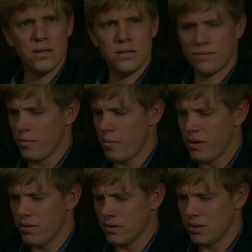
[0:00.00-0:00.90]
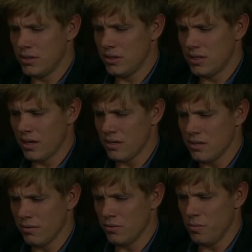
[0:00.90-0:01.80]
It's from Rebecca. It says she's taken
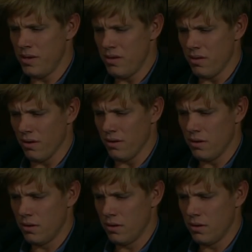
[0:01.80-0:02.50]
herself to Ibiza.